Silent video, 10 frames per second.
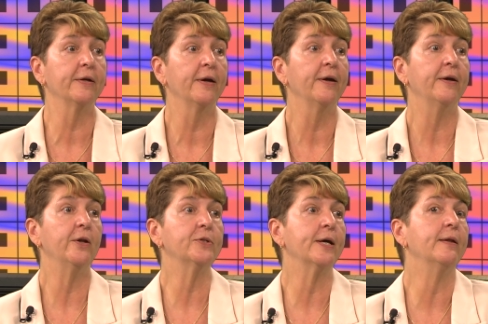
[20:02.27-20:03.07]
Right.
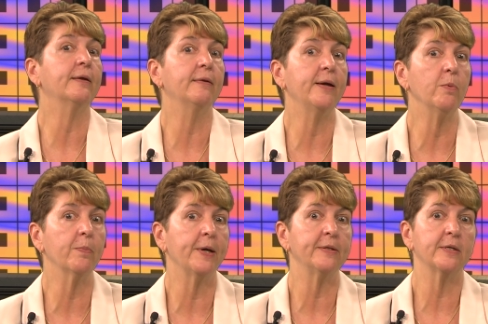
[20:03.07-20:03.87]
You know, it's kind of like
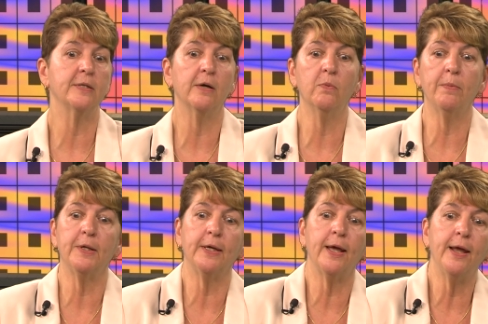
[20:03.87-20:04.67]
labor pains. They tell
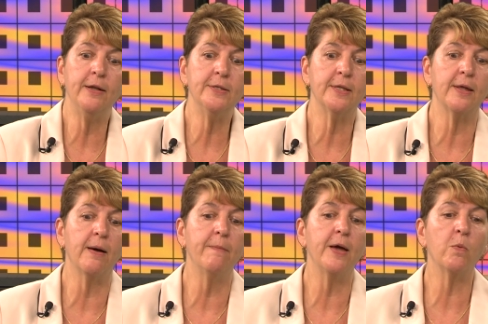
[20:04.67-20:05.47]
women to get into
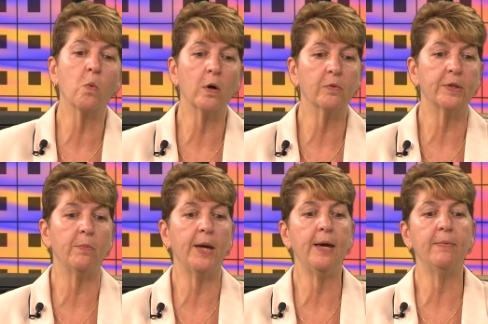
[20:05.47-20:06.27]
them and work with
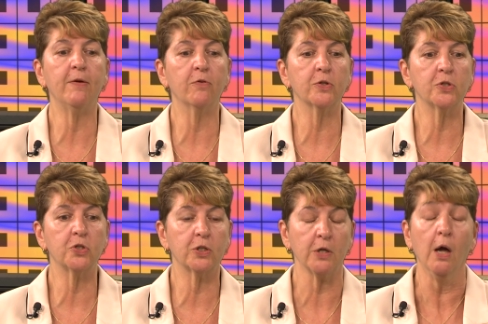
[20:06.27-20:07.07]
the baby
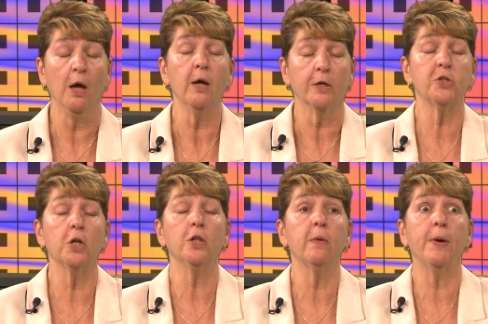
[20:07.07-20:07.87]
versus just
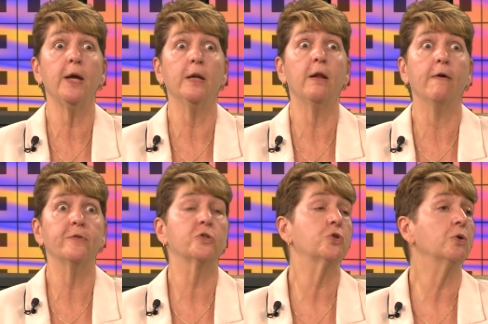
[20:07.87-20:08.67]
sit in the pain and
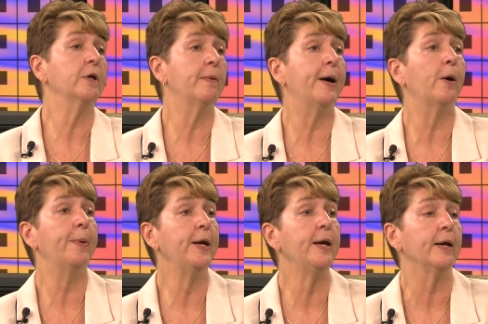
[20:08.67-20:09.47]
have the story about
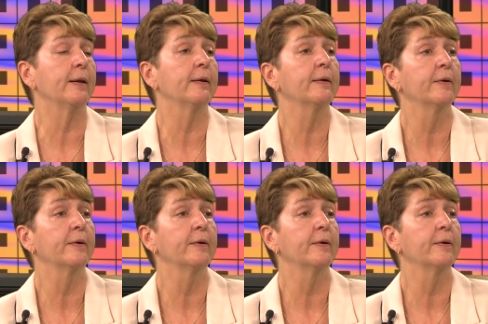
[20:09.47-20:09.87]
pain.